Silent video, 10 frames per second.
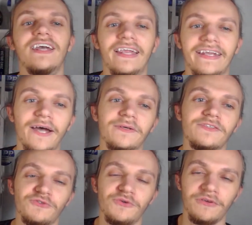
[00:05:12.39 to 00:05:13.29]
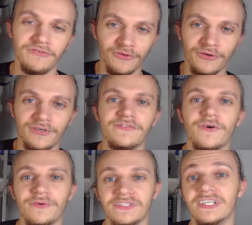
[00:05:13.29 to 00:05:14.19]
And now he's joining Florida,
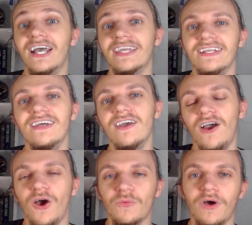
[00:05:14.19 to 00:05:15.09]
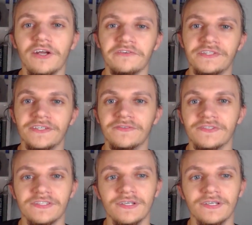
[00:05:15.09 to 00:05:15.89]
focusing again on wide receivers.